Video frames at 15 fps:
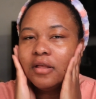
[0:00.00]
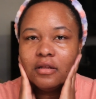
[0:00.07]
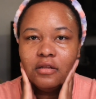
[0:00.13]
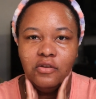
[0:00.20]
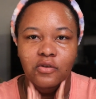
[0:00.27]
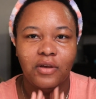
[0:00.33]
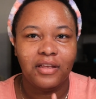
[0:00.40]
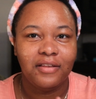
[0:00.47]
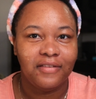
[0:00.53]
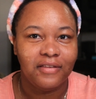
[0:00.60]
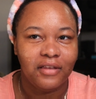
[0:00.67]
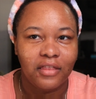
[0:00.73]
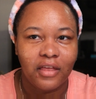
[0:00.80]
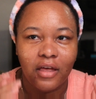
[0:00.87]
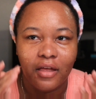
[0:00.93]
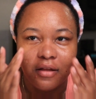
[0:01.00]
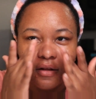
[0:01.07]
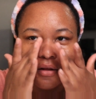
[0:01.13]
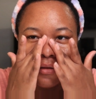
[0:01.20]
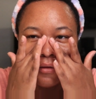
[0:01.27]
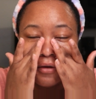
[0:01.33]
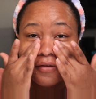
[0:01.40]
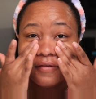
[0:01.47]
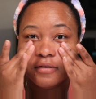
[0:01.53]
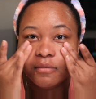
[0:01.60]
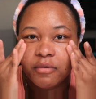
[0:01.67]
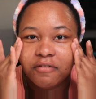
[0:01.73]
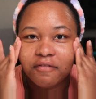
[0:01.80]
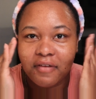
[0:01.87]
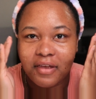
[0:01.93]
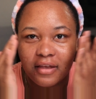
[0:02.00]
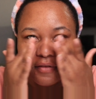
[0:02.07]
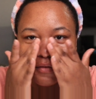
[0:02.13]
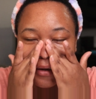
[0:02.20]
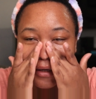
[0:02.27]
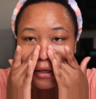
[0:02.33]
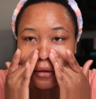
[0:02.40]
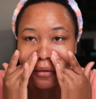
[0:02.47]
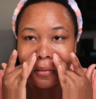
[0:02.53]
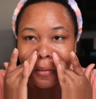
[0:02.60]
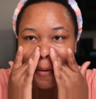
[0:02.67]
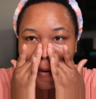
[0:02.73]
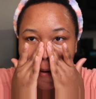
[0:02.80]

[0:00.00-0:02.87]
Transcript: Do you guys see that? You guys see my face right now?